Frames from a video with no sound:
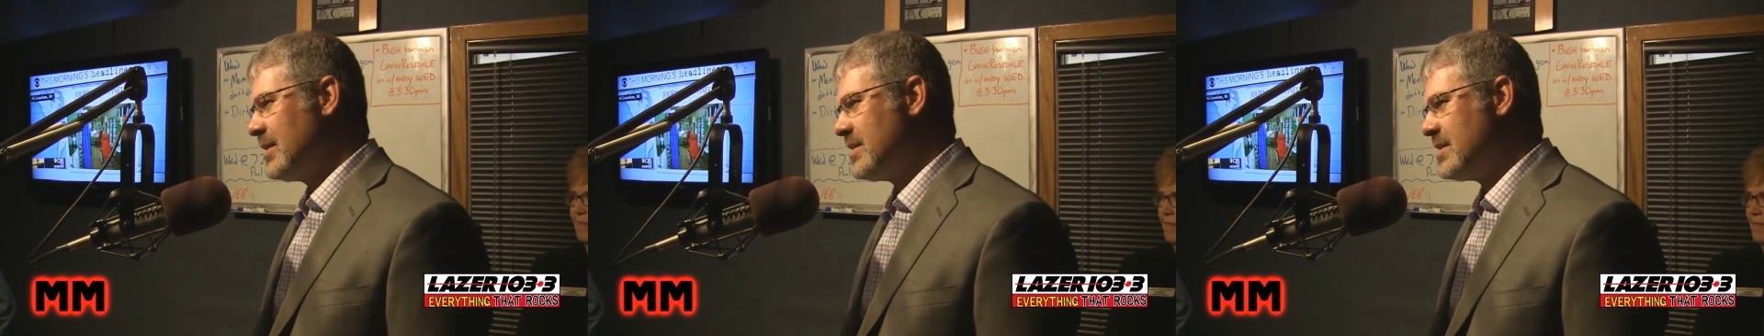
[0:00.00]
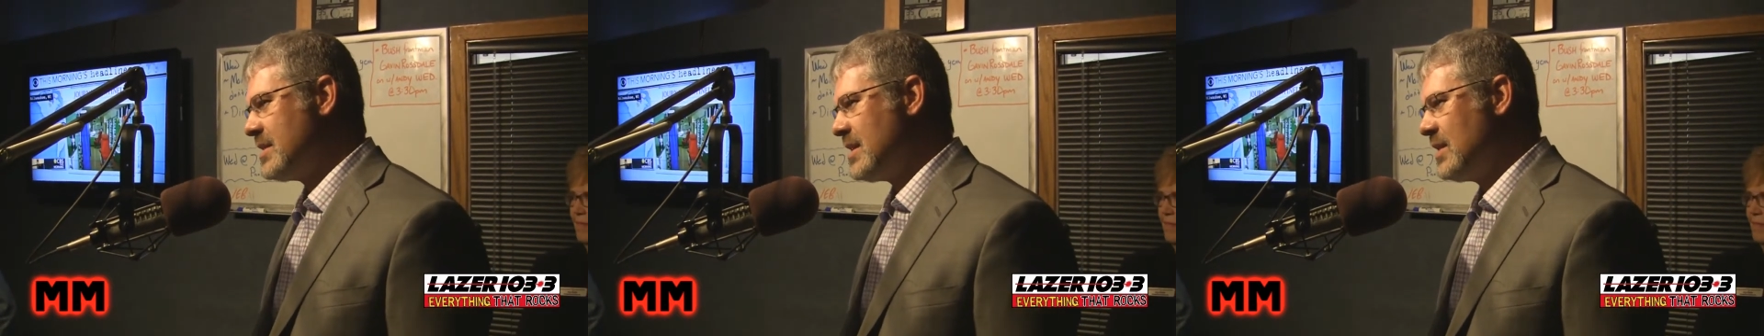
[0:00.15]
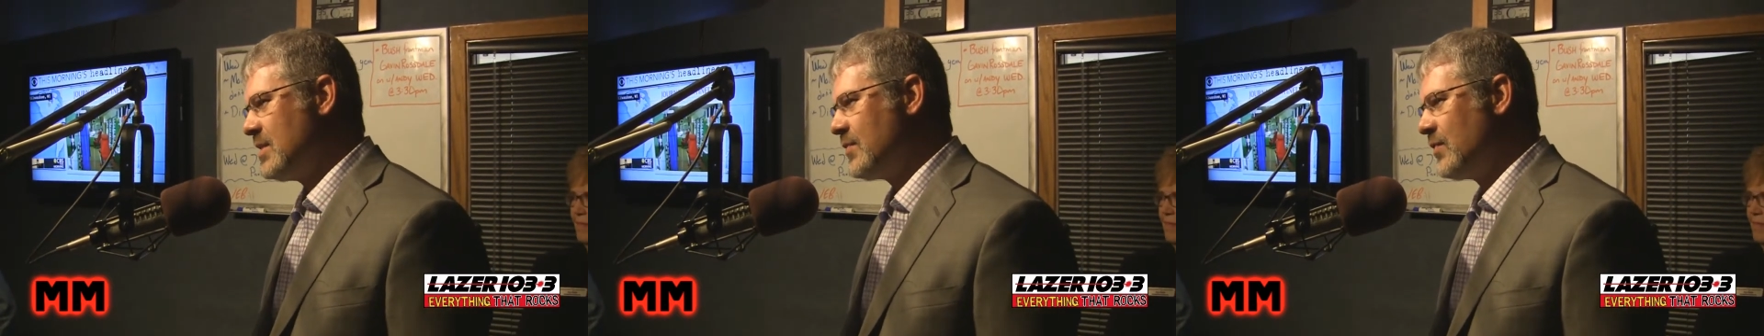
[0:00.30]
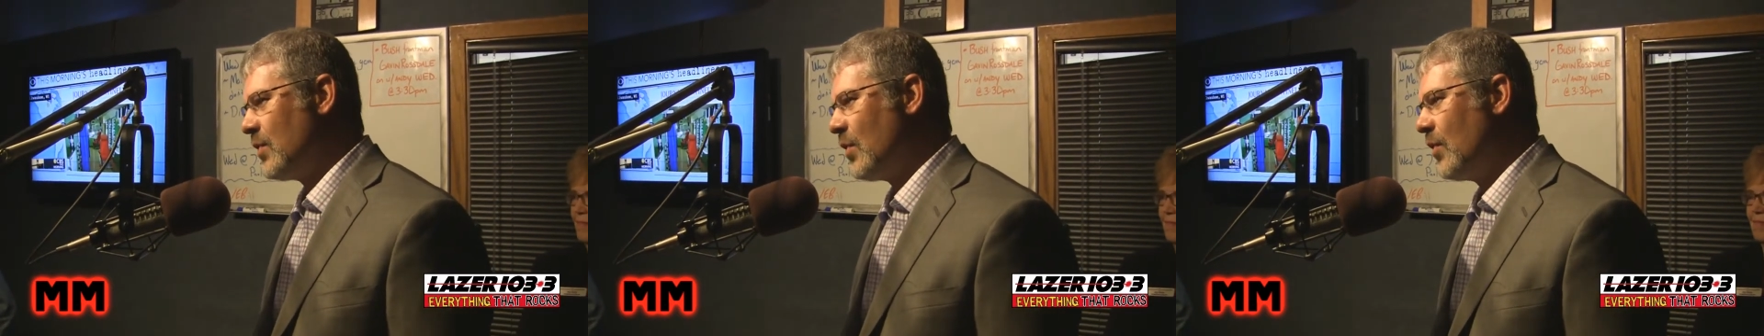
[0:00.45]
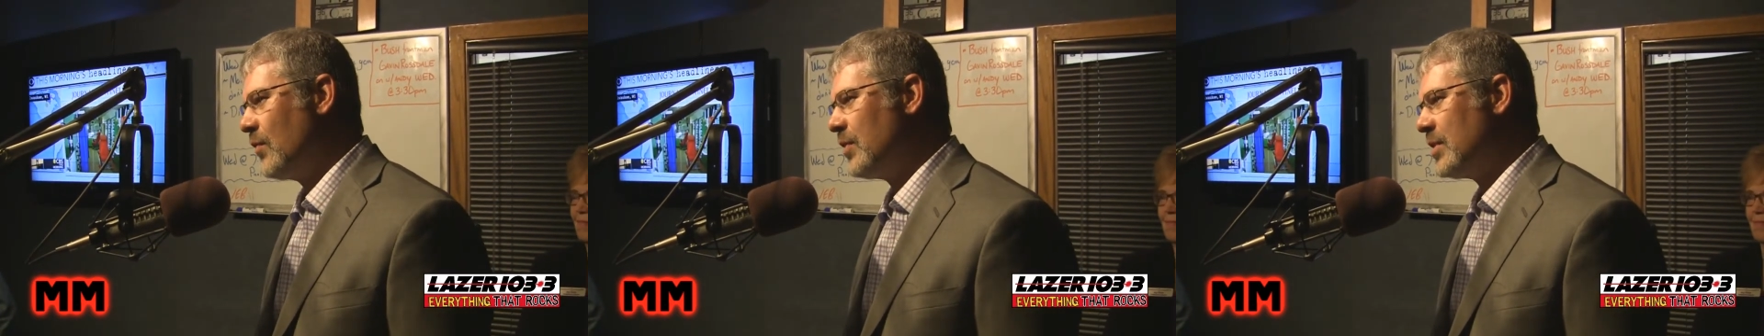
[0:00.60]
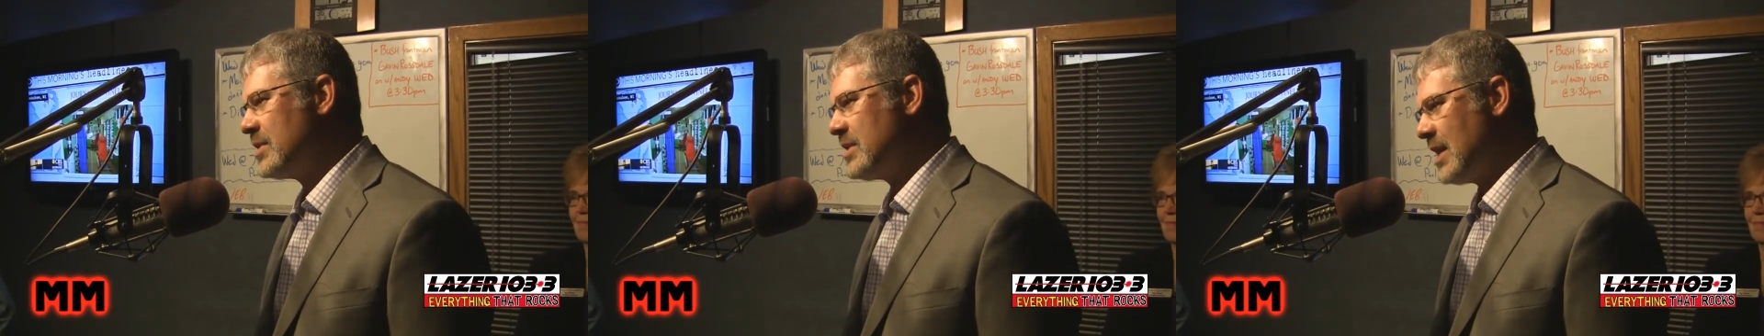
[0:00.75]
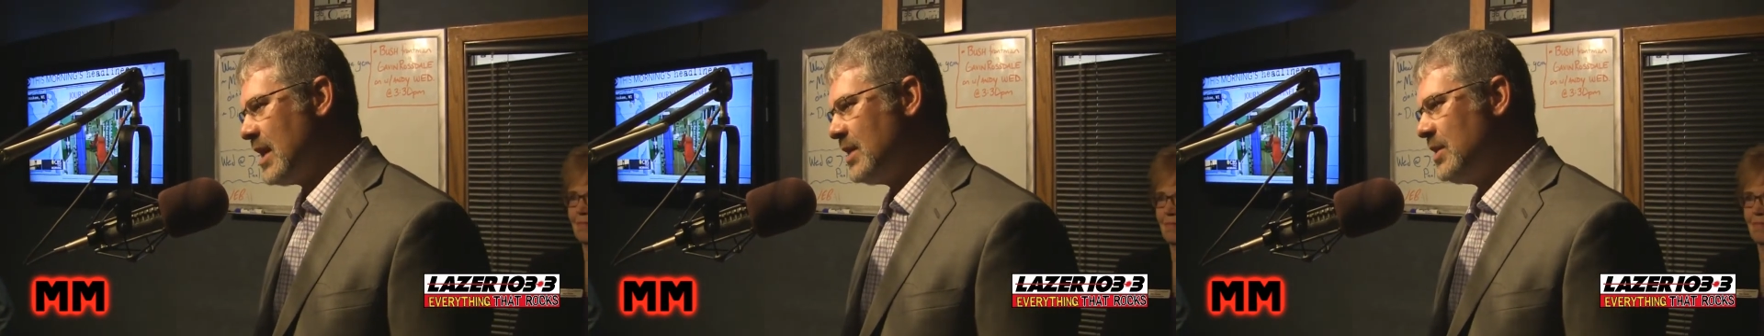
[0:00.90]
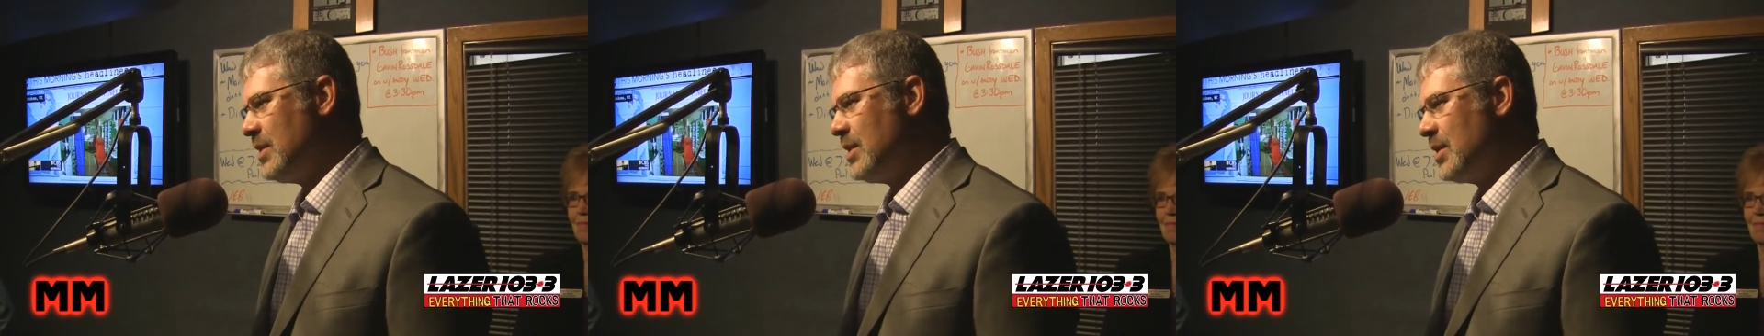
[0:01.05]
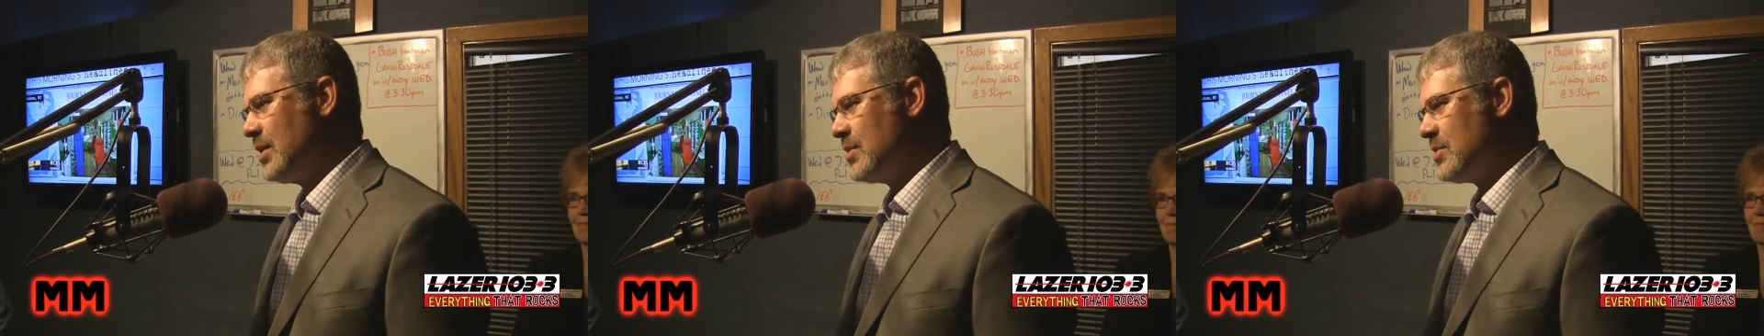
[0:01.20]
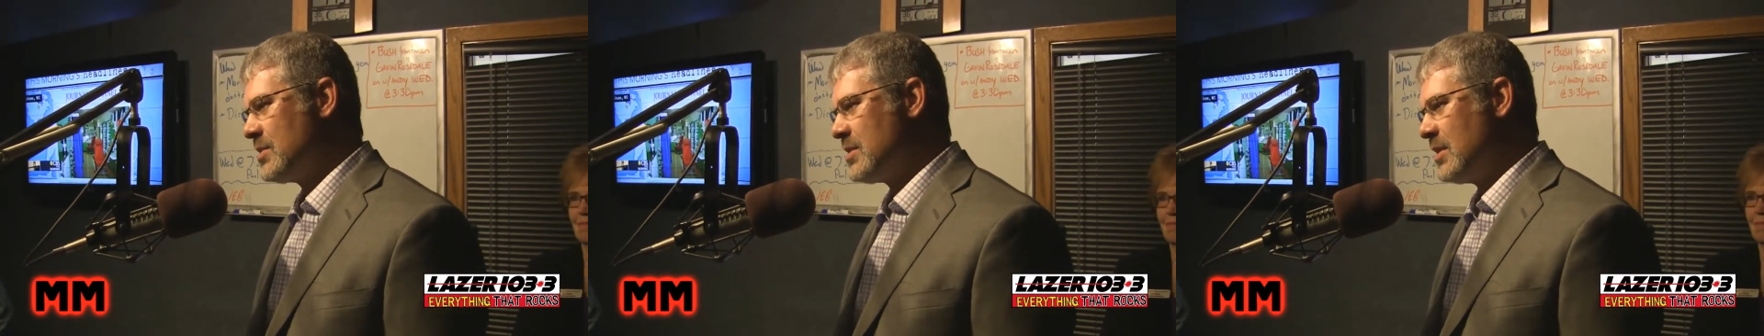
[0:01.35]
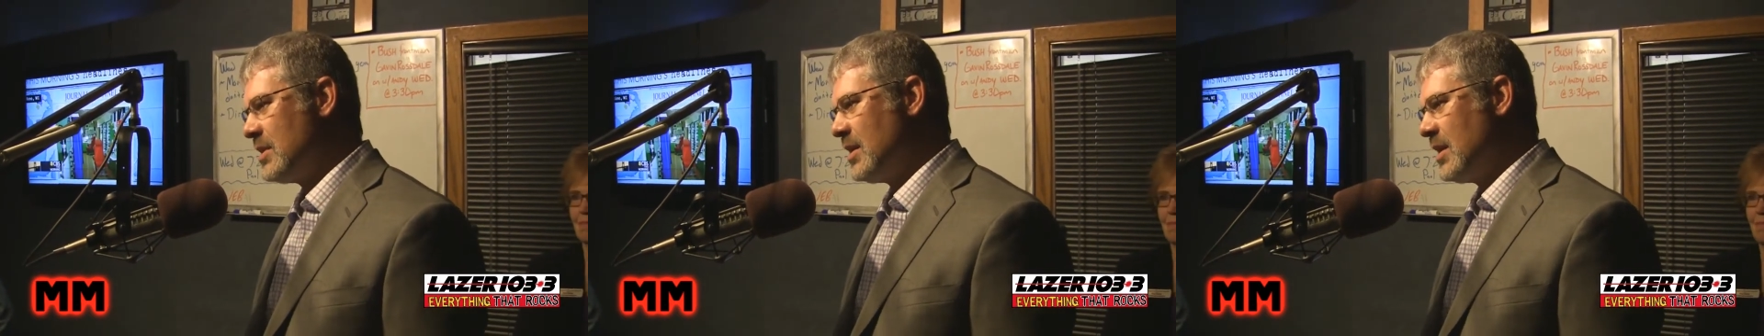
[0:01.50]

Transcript: disease for over 10 years.